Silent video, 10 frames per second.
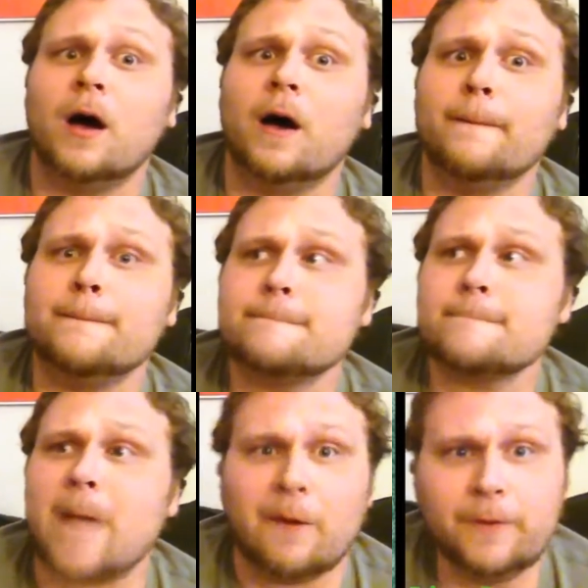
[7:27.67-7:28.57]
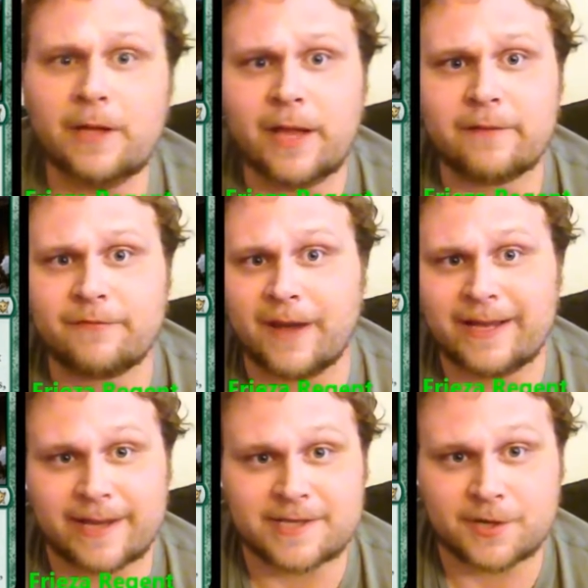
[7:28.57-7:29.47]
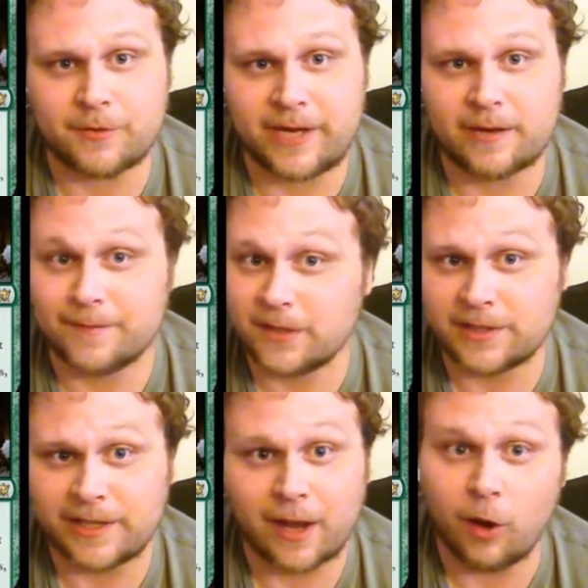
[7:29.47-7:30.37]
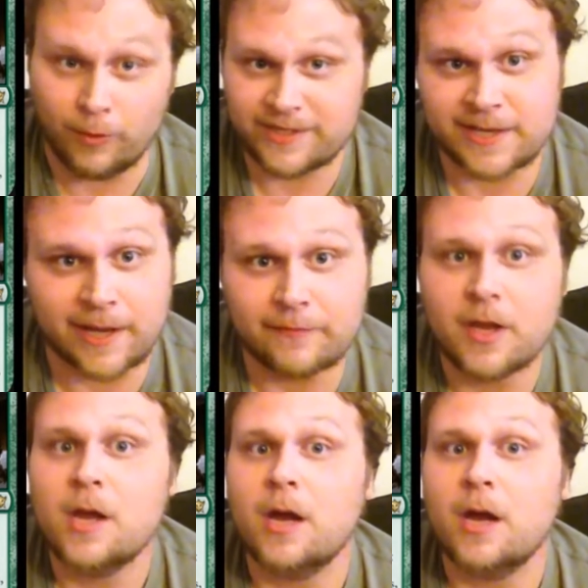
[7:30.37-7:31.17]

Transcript: I really like Fight as a green ability. I always have.